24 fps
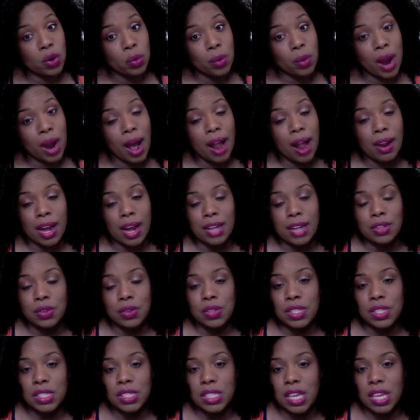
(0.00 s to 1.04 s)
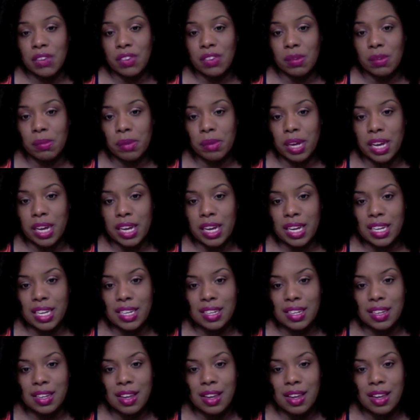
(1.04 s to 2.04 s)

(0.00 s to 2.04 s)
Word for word: while I do the seven by